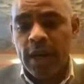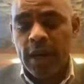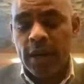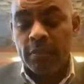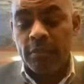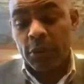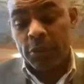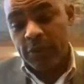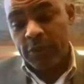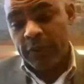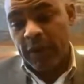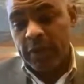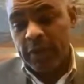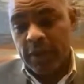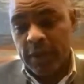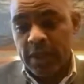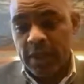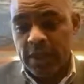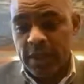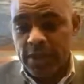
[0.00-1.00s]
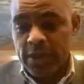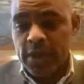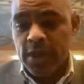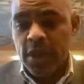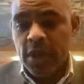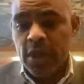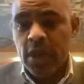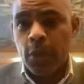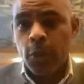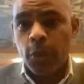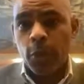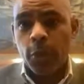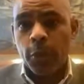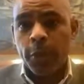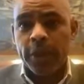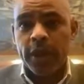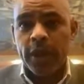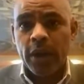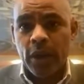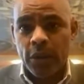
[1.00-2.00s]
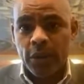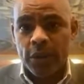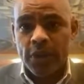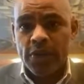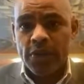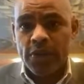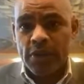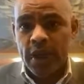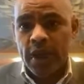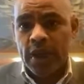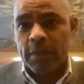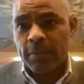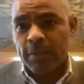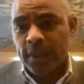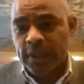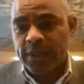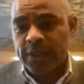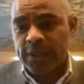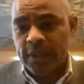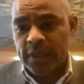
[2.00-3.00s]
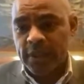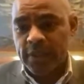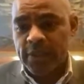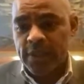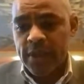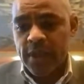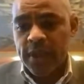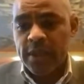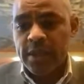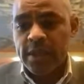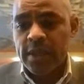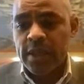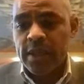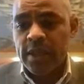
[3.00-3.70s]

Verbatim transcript: multi faith leaders will be on the site blessing the site.